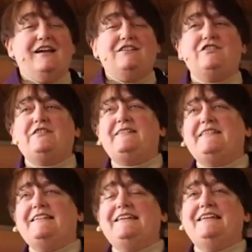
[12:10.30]
to
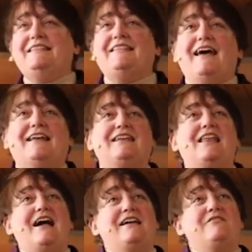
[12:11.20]
see that
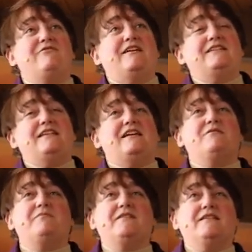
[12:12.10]
life as they
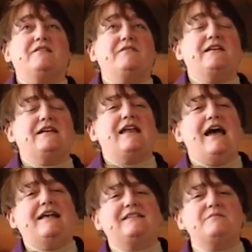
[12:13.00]
have been living it
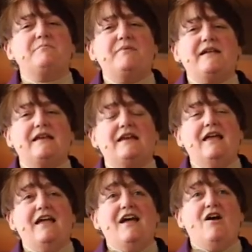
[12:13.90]
hasn't
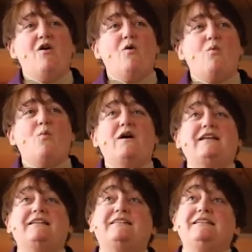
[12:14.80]
been what
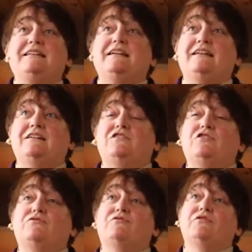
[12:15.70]
is needed
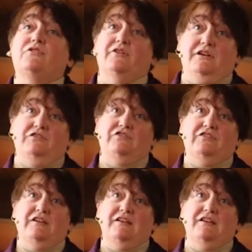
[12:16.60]
to flourish,